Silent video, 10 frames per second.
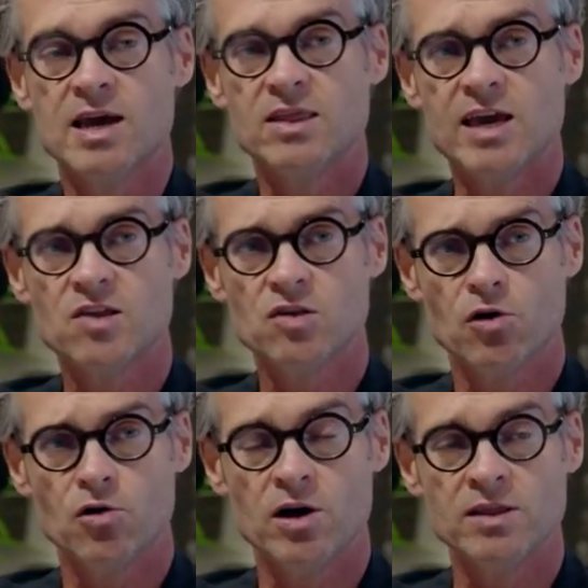they
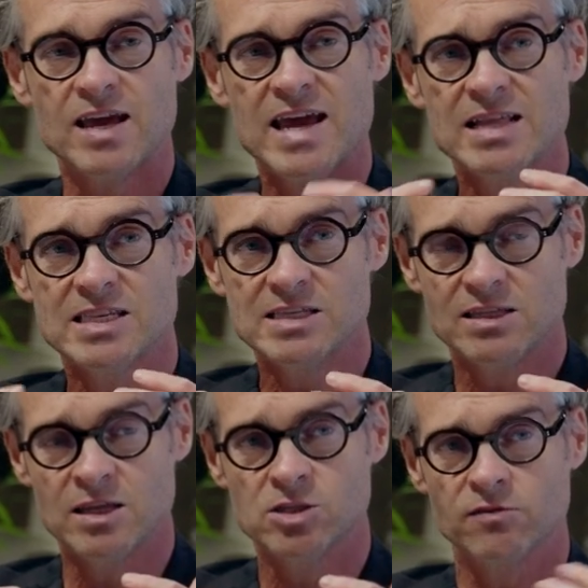saw an
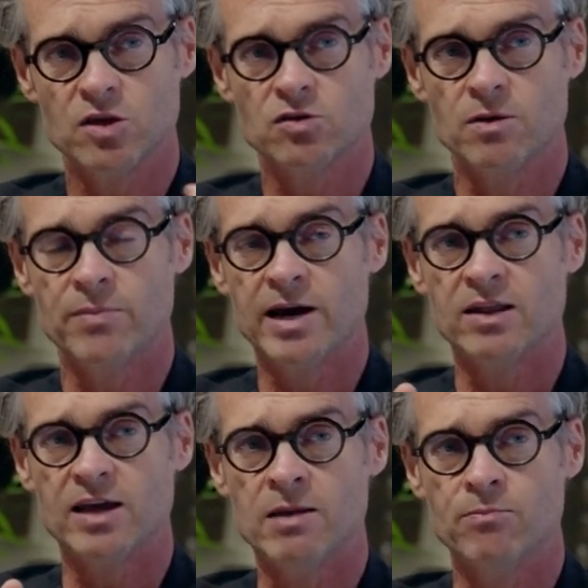incidence of this
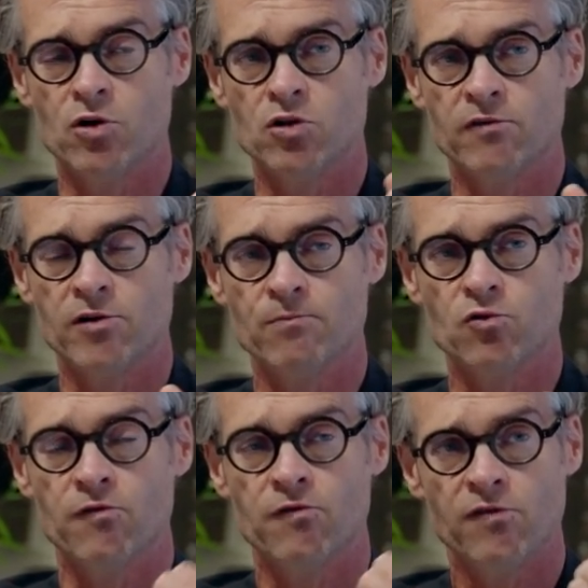combined endpoint of up
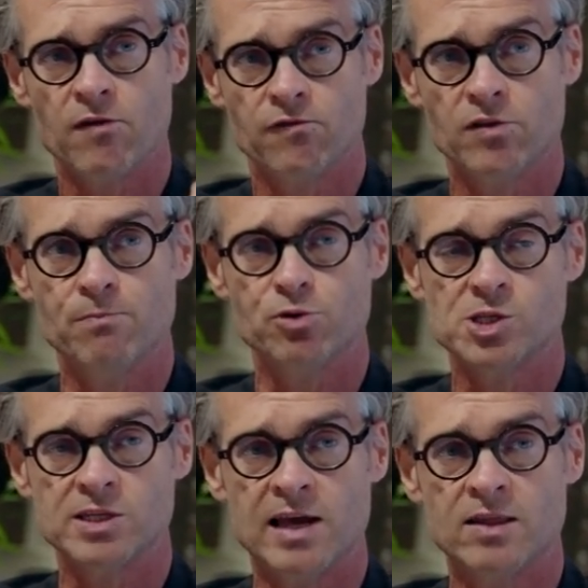to
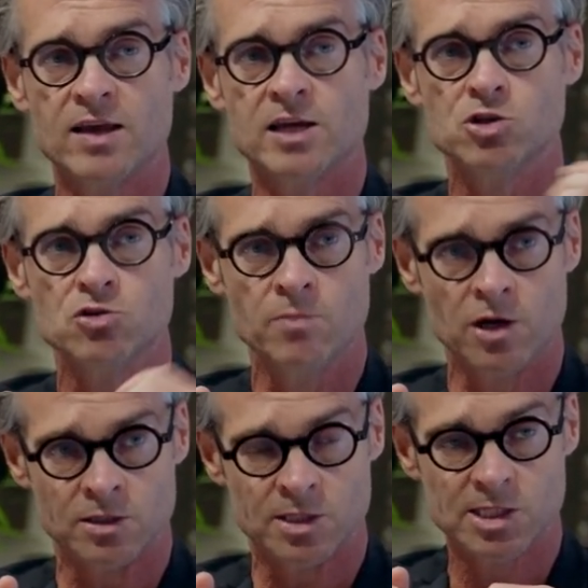50% at 2
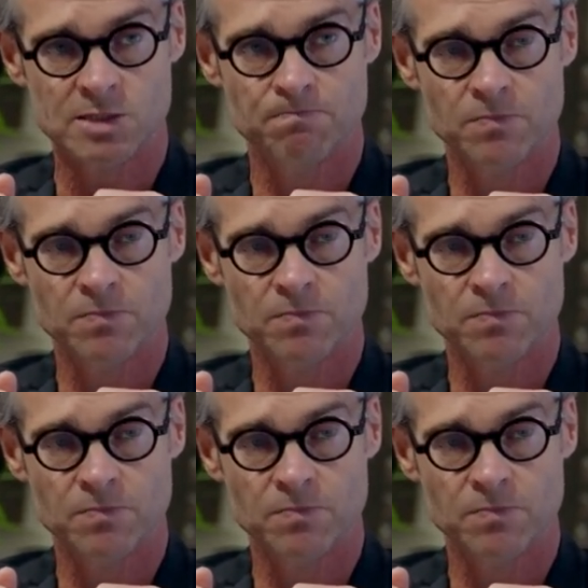months.